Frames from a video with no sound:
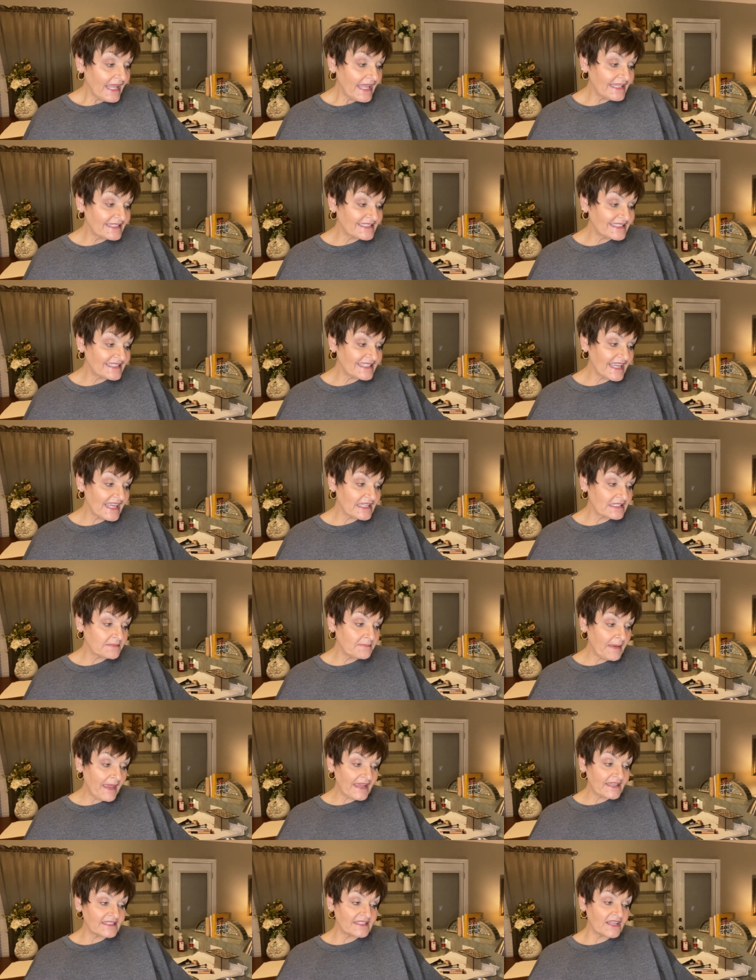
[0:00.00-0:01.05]
It says
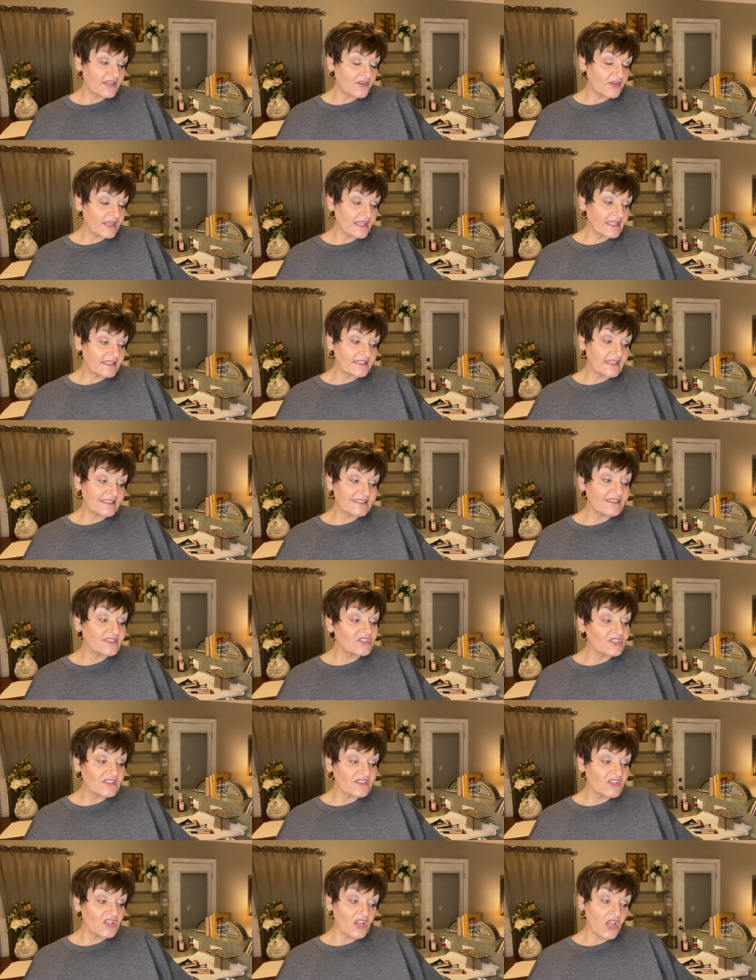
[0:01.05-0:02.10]
bacteria doesn't
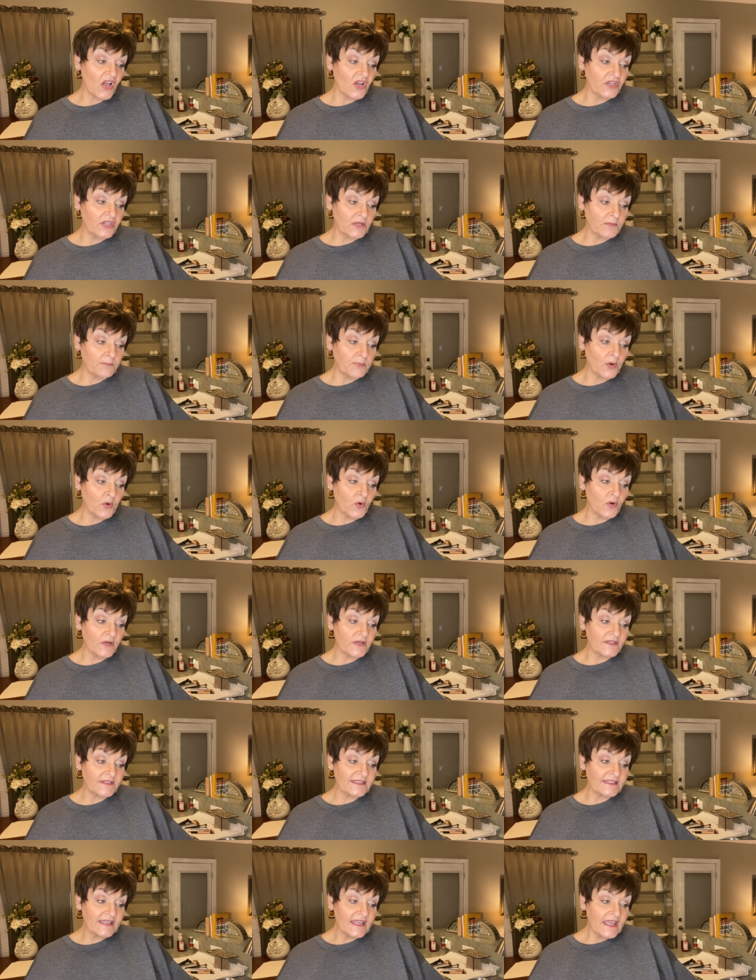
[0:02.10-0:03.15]
just clog your
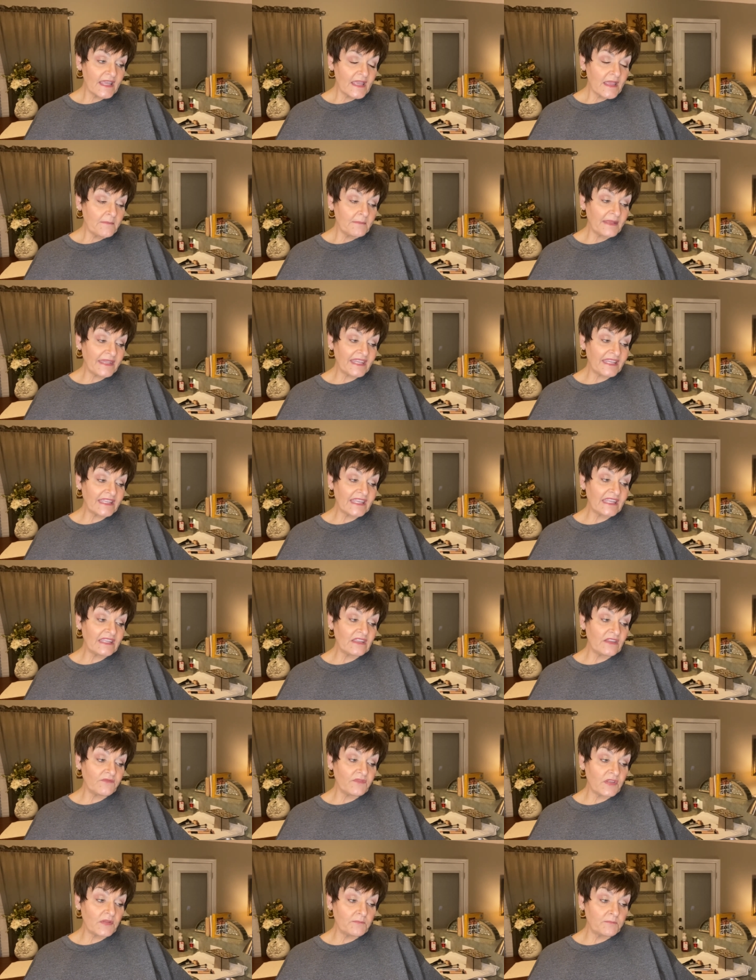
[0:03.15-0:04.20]
pores, but it can
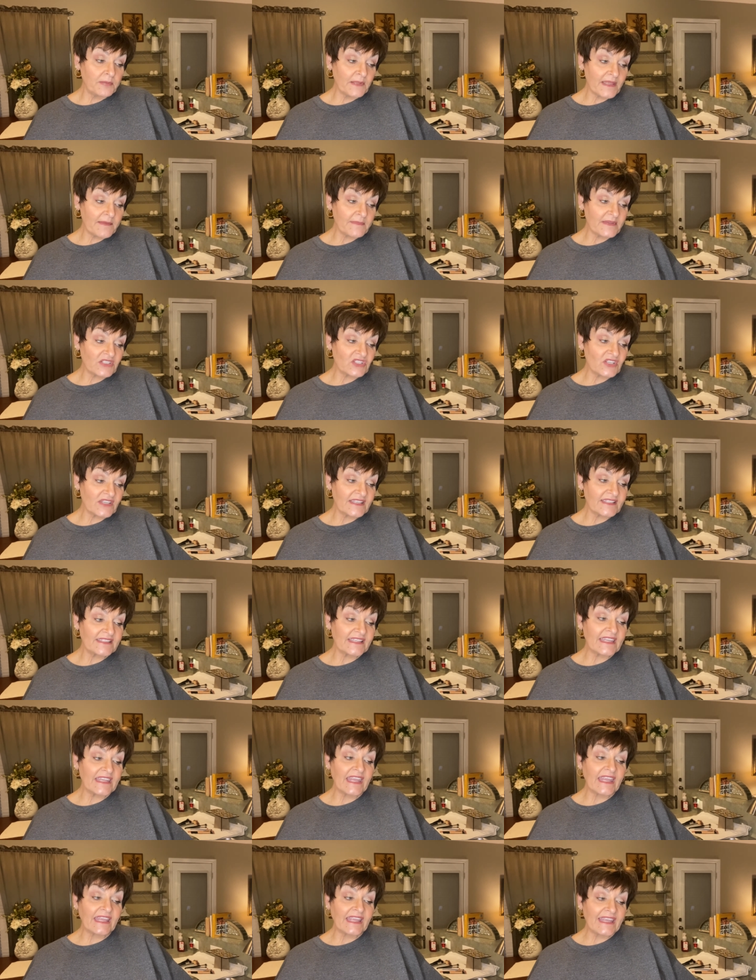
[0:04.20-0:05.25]
give you blemishes,
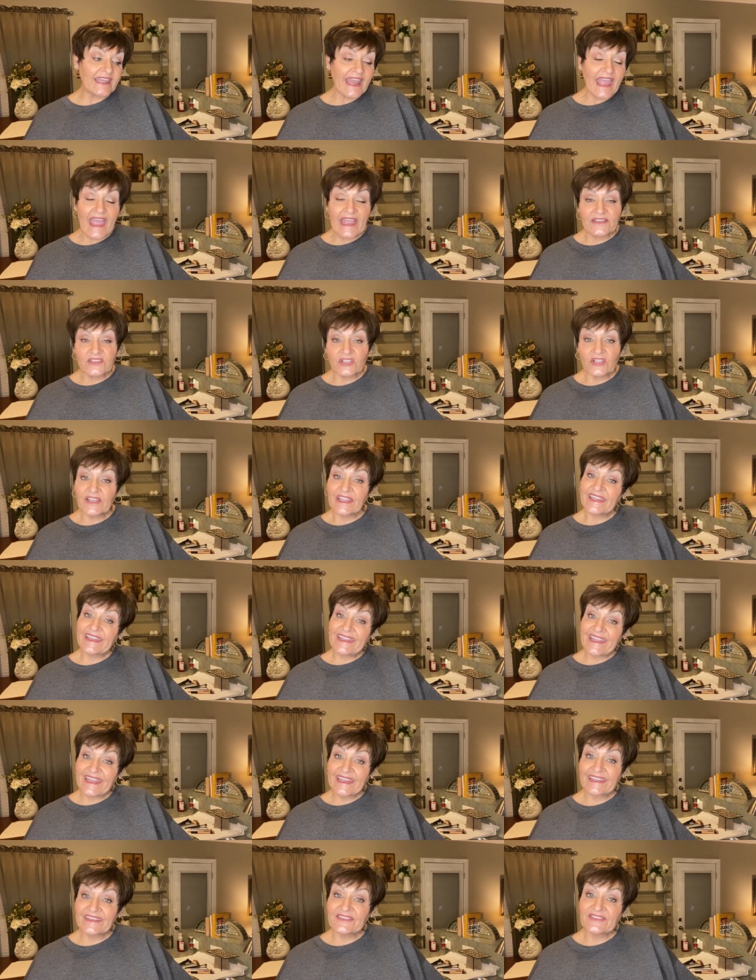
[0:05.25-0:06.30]
and it can actually
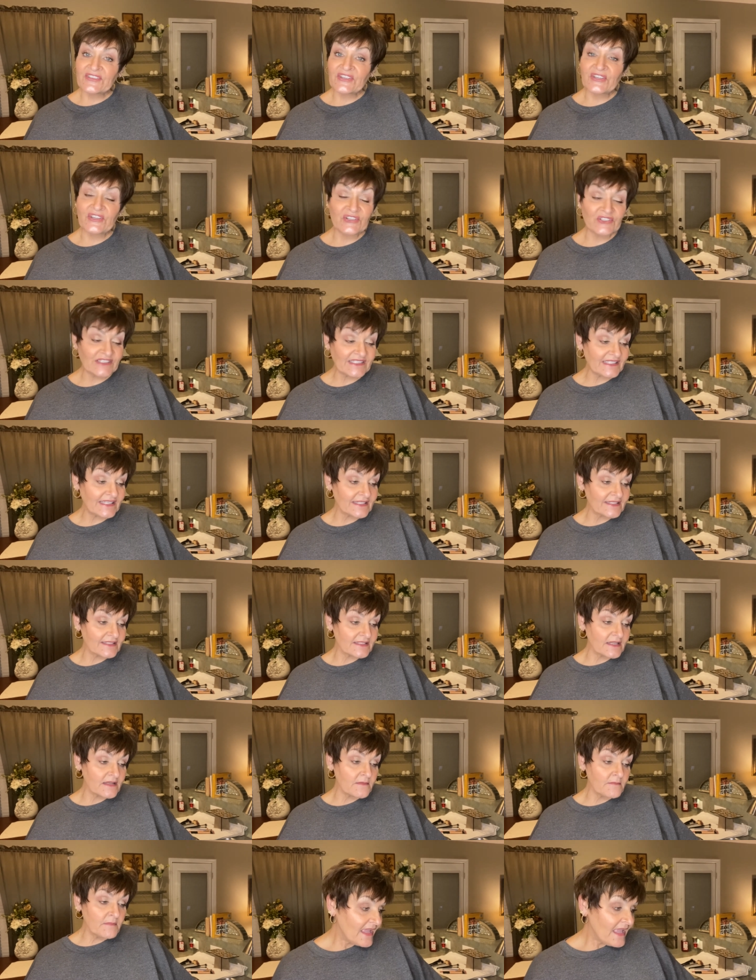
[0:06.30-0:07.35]
get into your
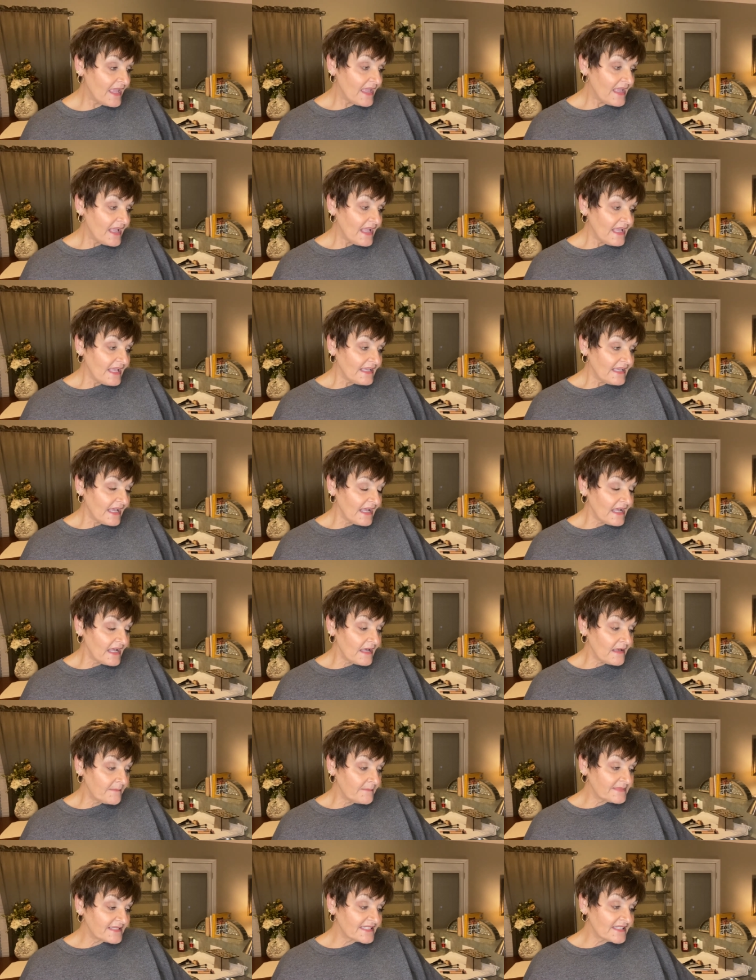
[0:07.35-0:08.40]
system.
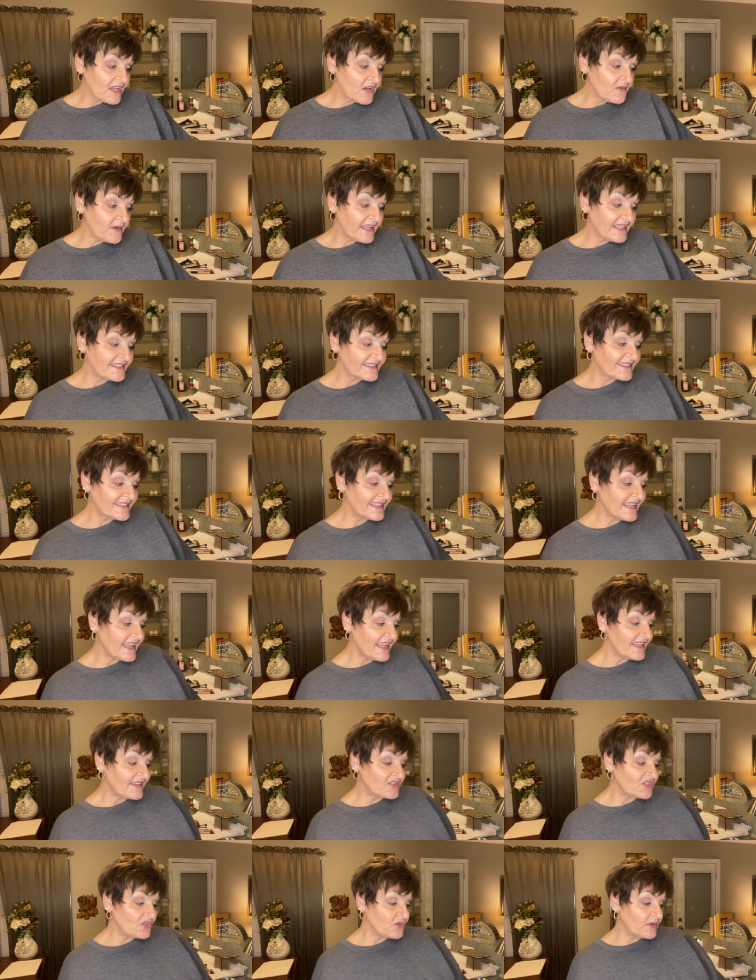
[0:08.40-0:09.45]
So it
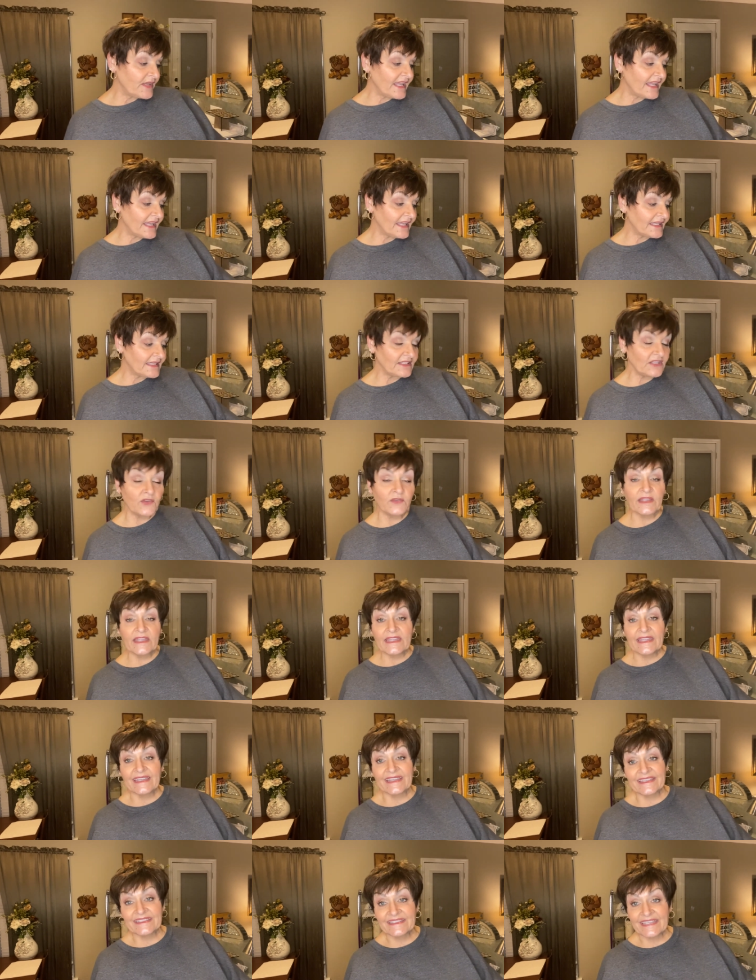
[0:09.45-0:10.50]
says you can
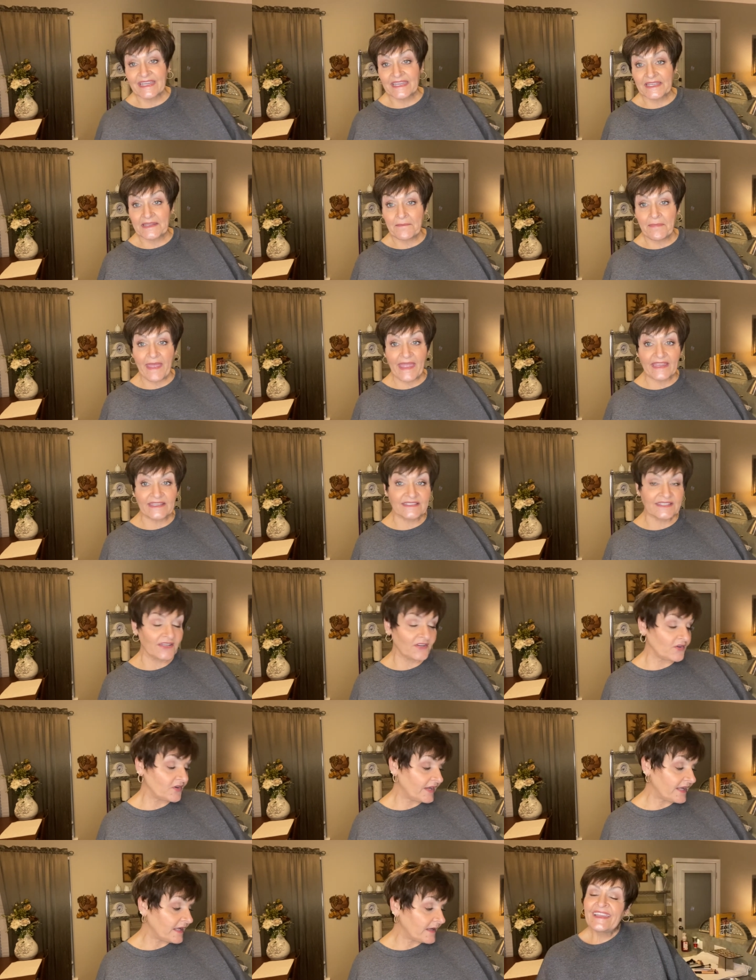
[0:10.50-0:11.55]
get a ton of bacteria.